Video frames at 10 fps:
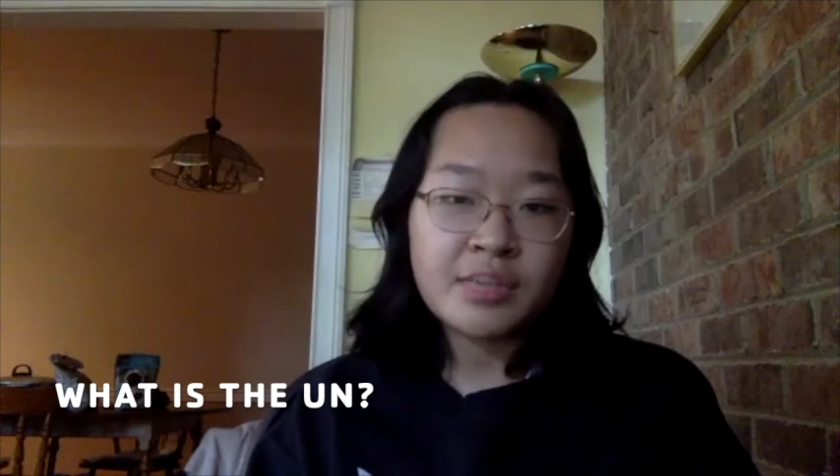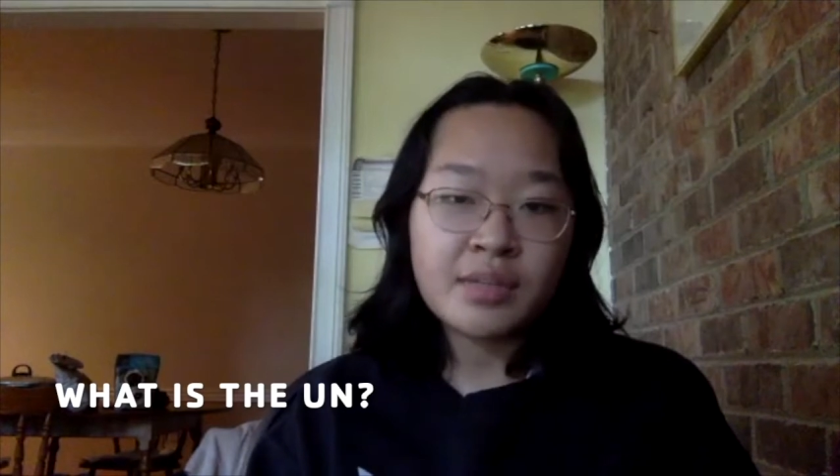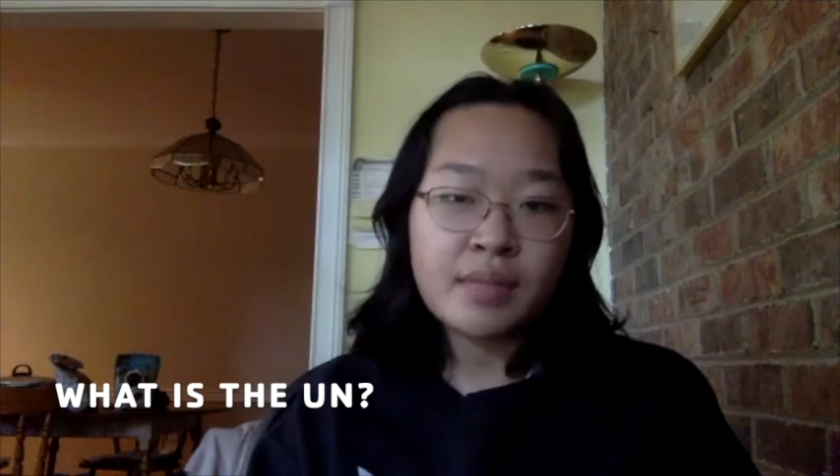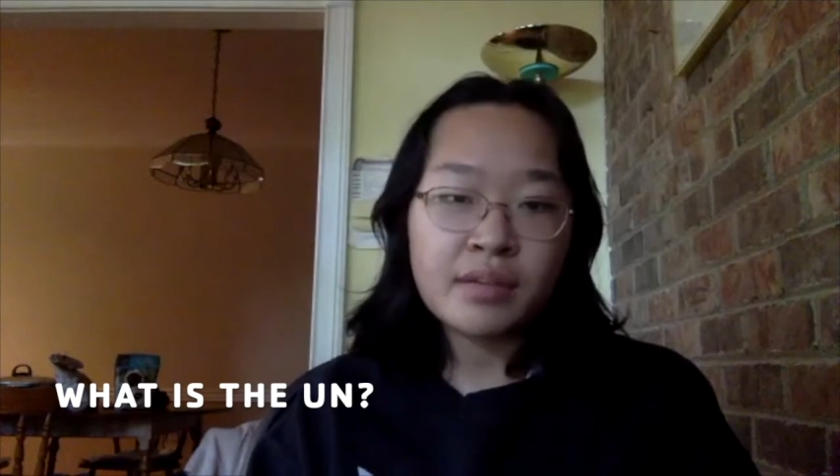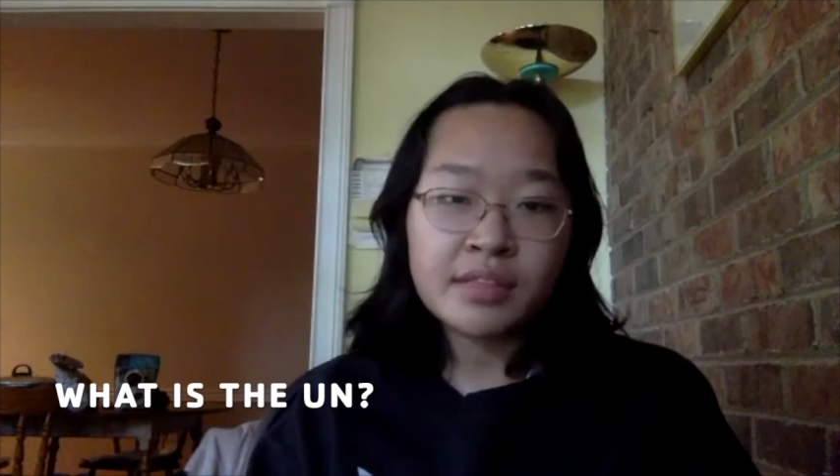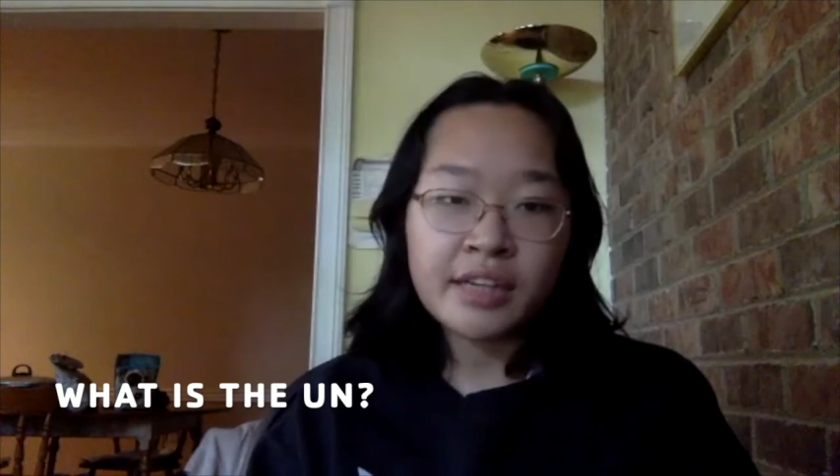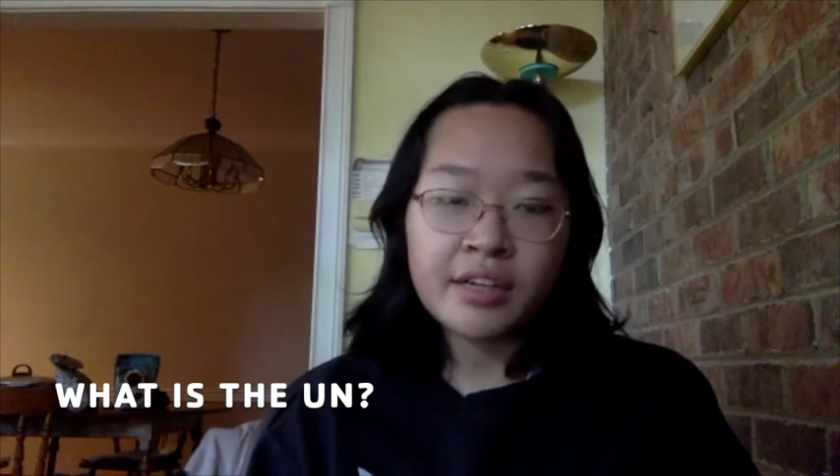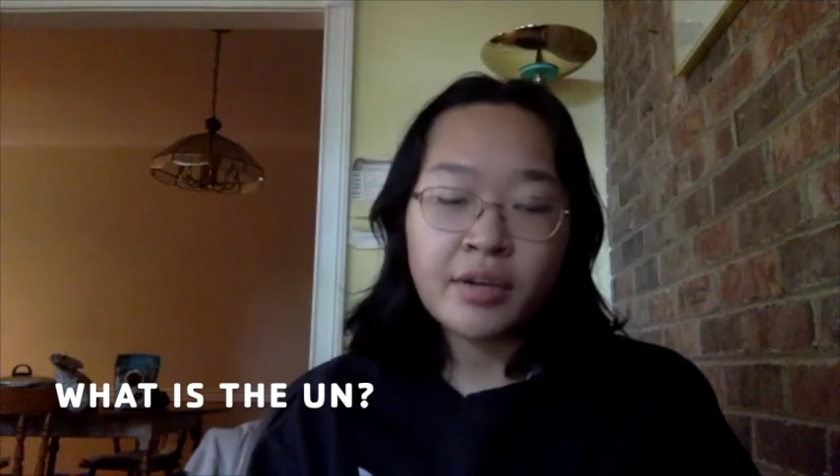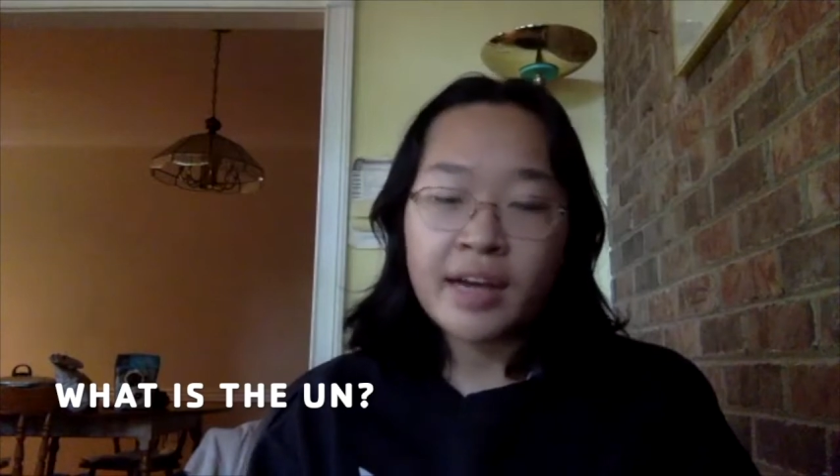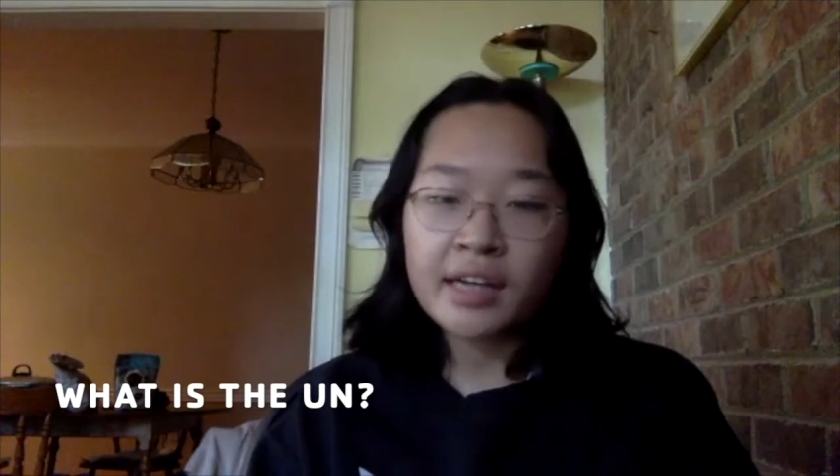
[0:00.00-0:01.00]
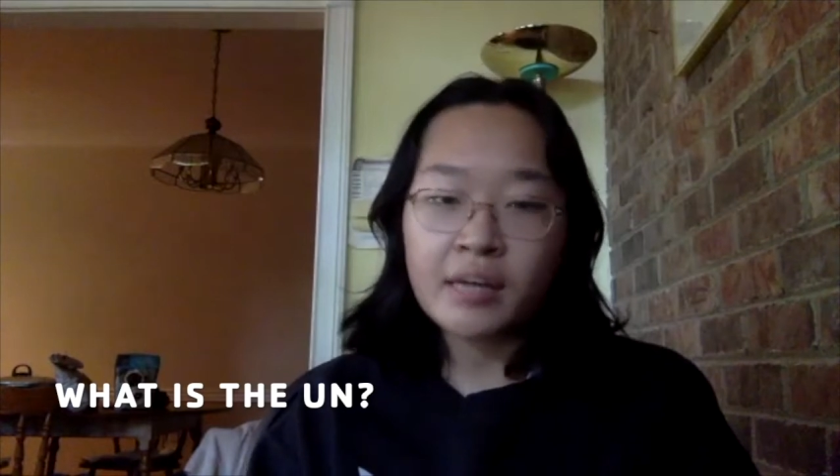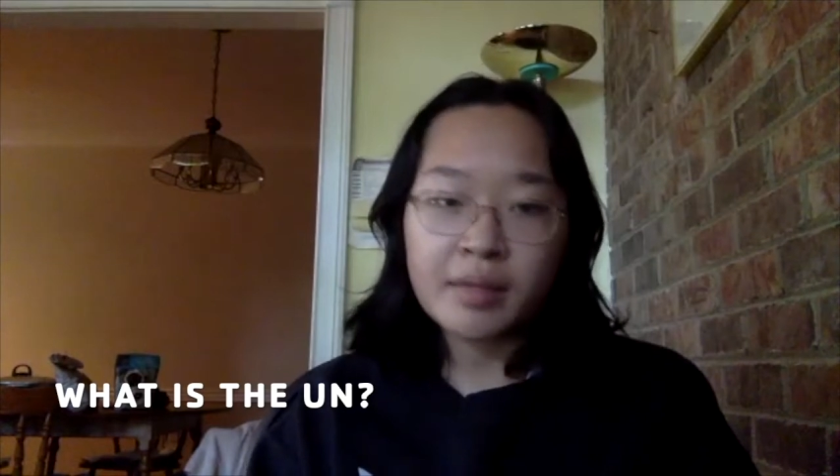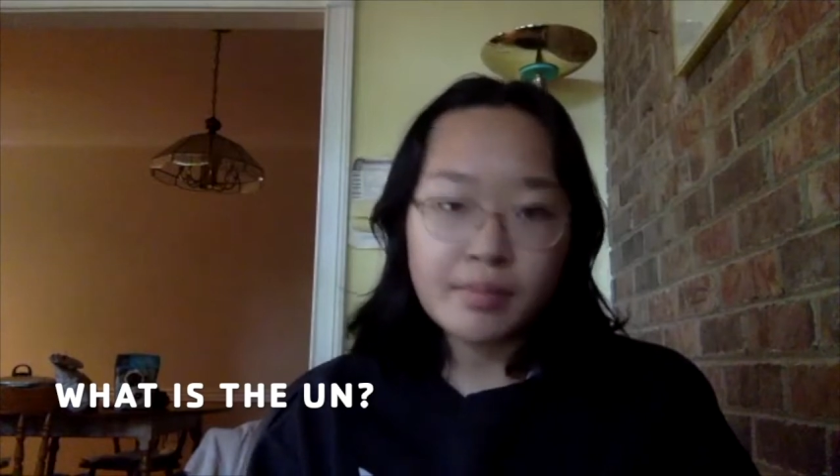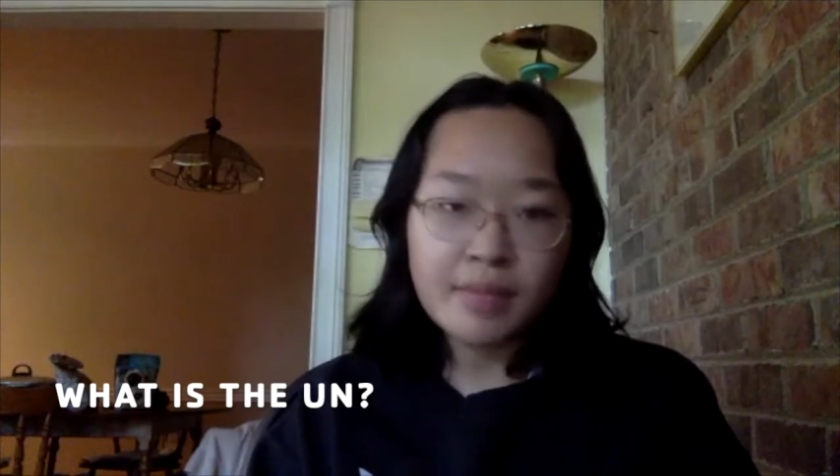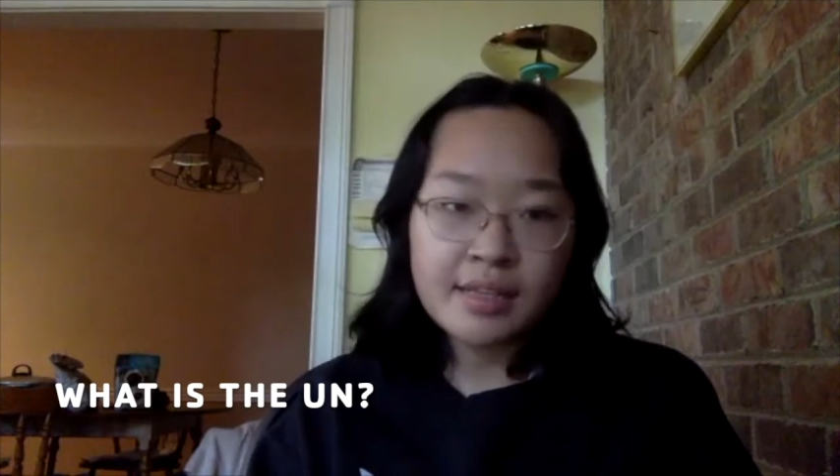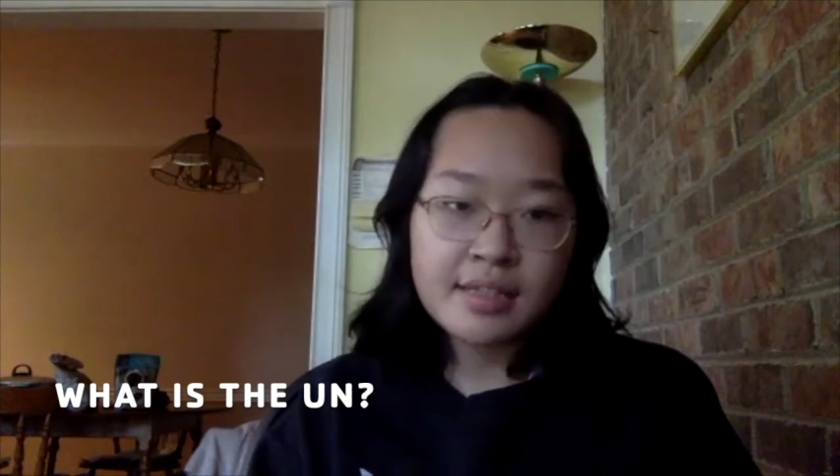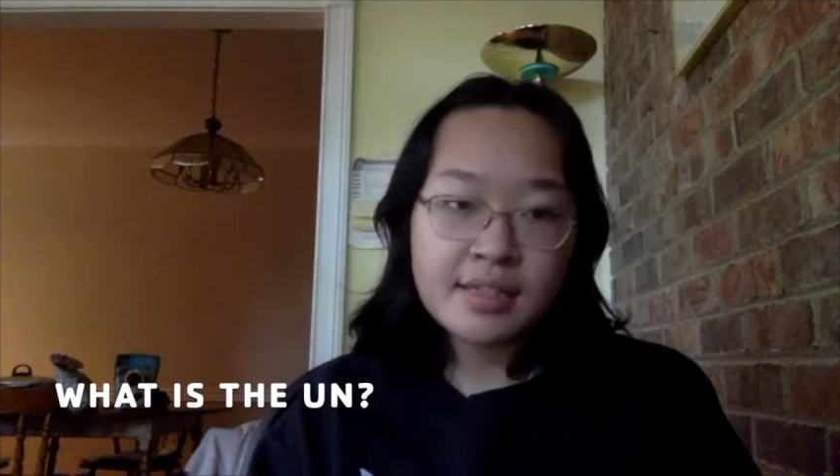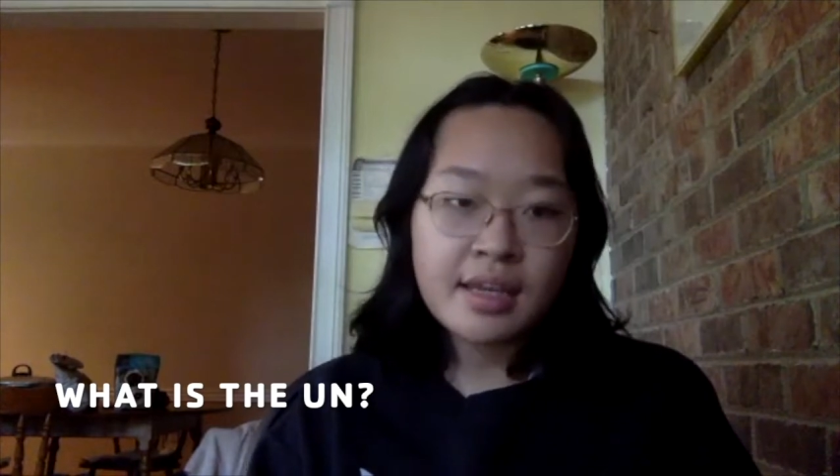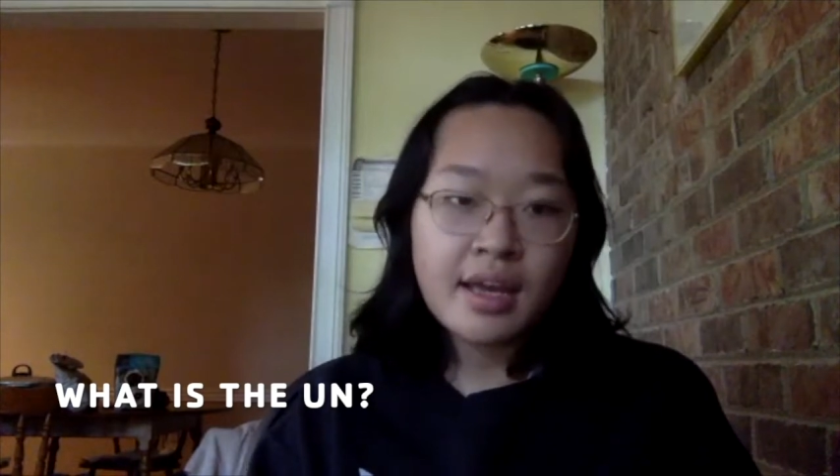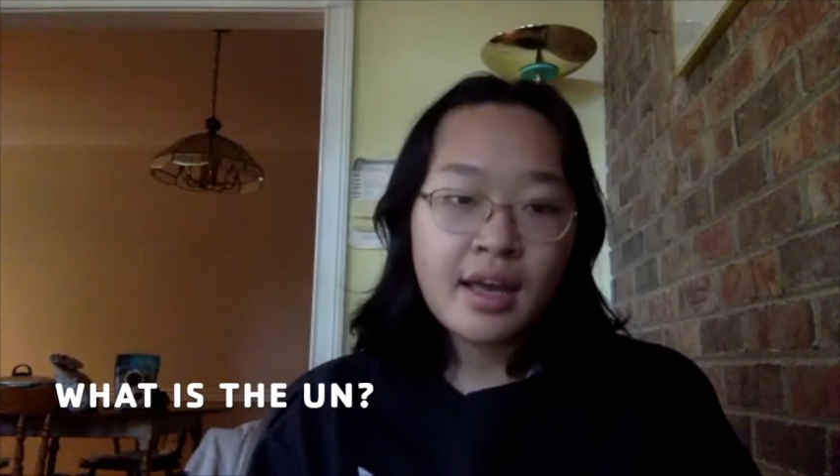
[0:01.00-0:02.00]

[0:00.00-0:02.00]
with military or economic means.